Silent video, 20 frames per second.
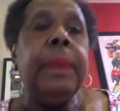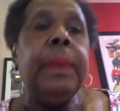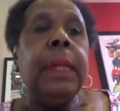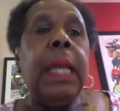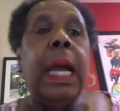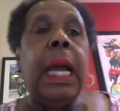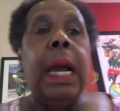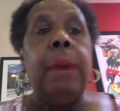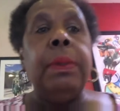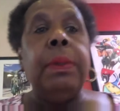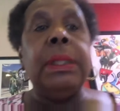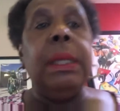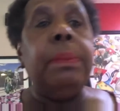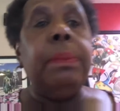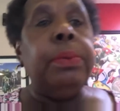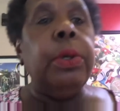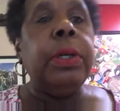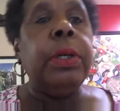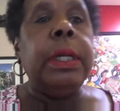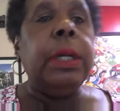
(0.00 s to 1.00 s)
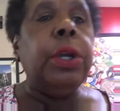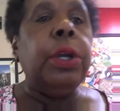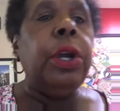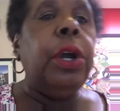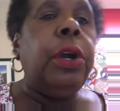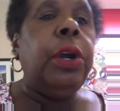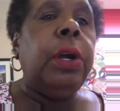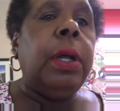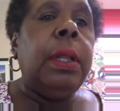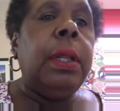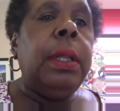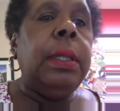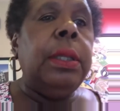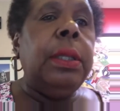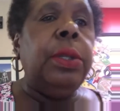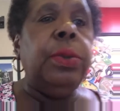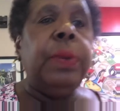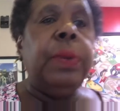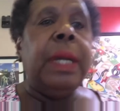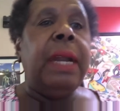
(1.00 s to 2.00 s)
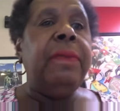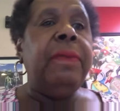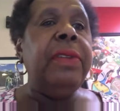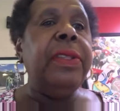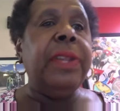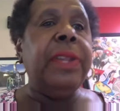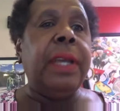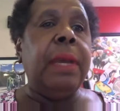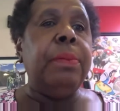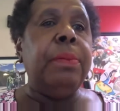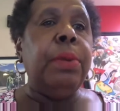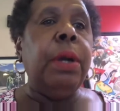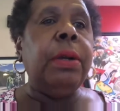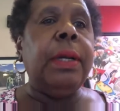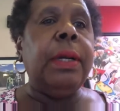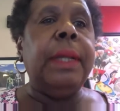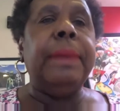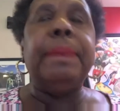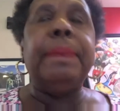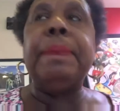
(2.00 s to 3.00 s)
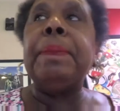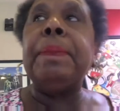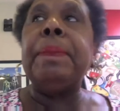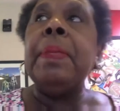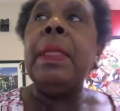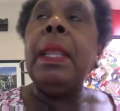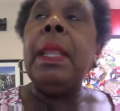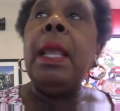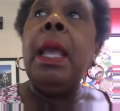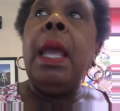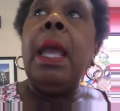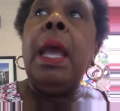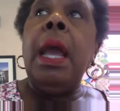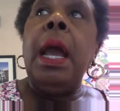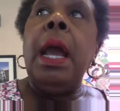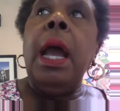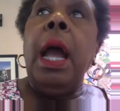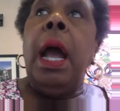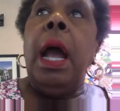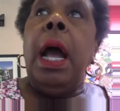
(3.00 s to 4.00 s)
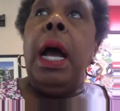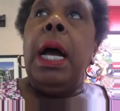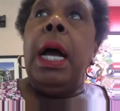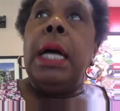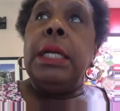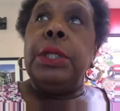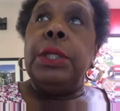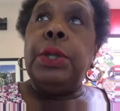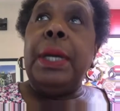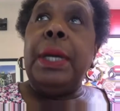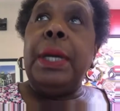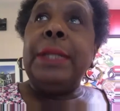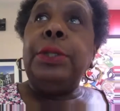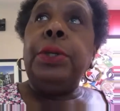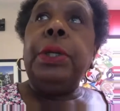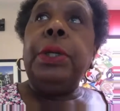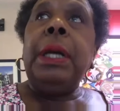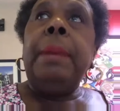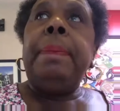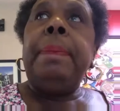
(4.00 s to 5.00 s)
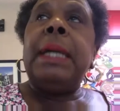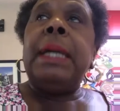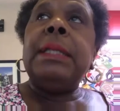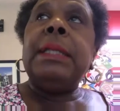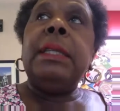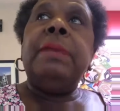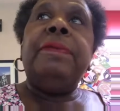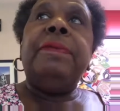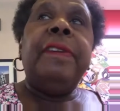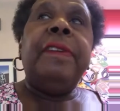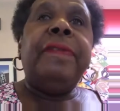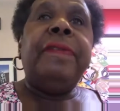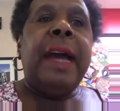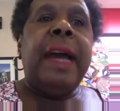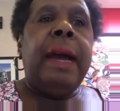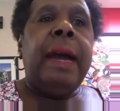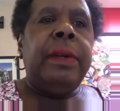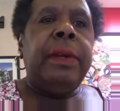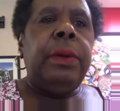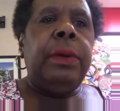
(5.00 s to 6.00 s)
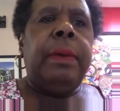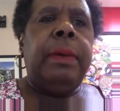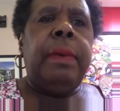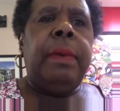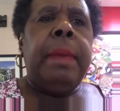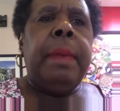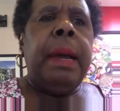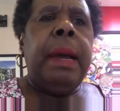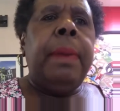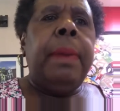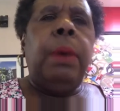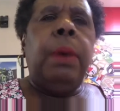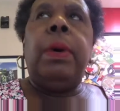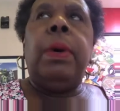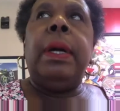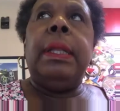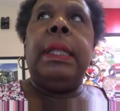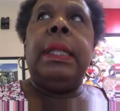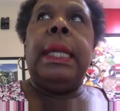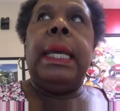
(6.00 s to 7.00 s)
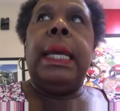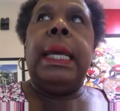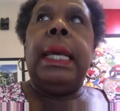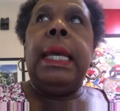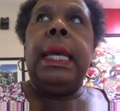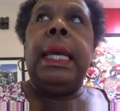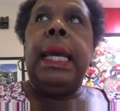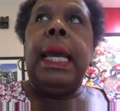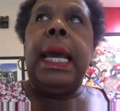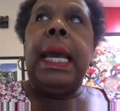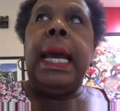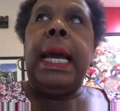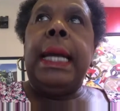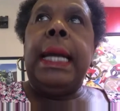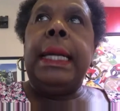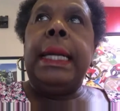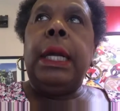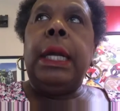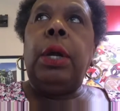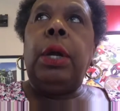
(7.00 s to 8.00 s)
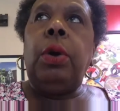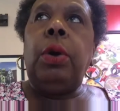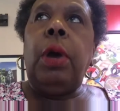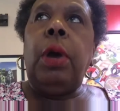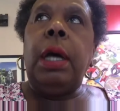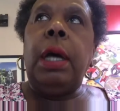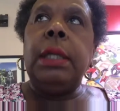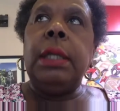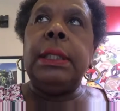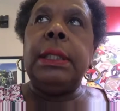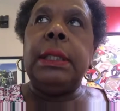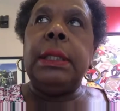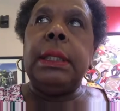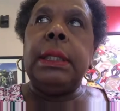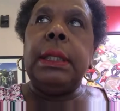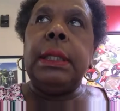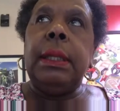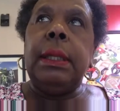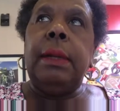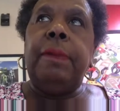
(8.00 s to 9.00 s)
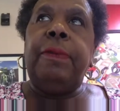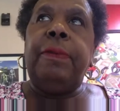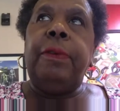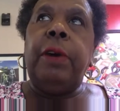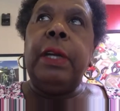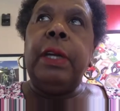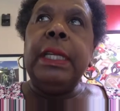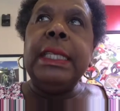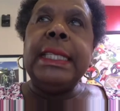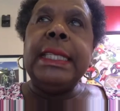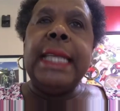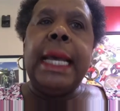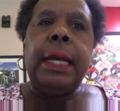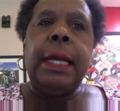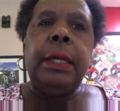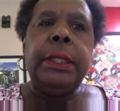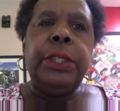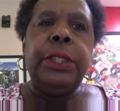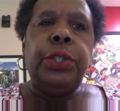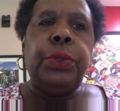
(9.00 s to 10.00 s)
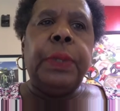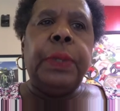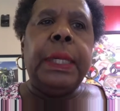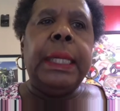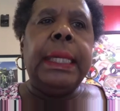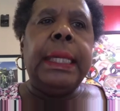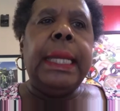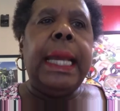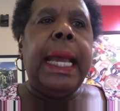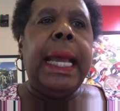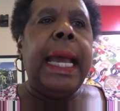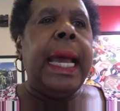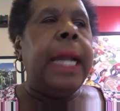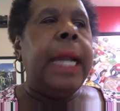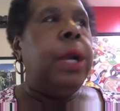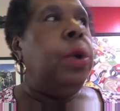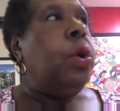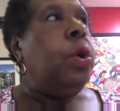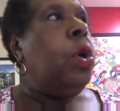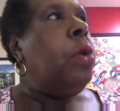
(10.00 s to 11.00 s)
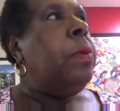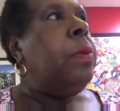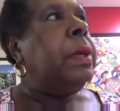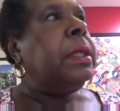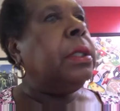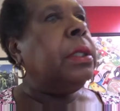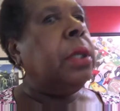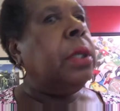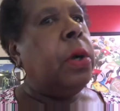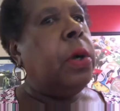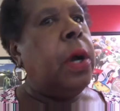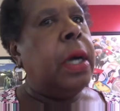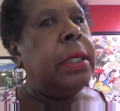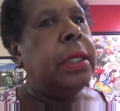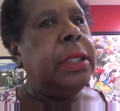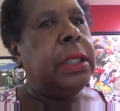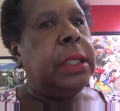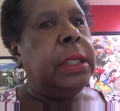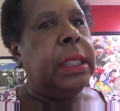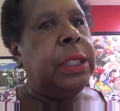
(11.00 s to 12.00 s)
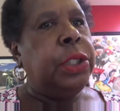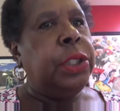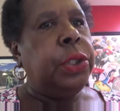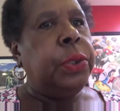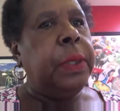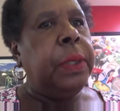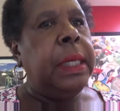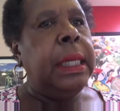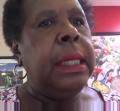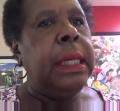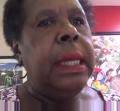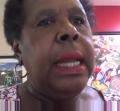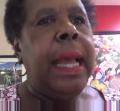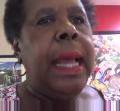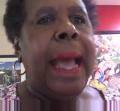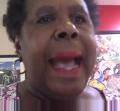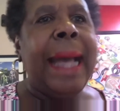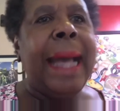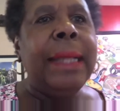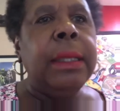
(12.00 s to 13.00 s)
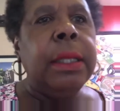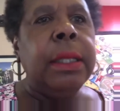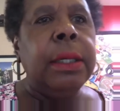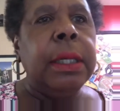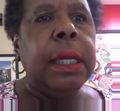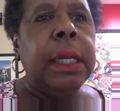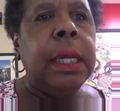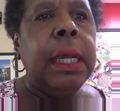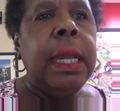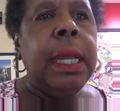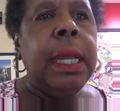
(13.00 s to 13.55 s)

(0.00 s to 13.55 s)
I was a Brooklyn girl doing everything in Brooklyn. So I took a bus on Fifth Avenue, I remember one day, and it crossed 42nd Street. And who was crossing the street? Anthony.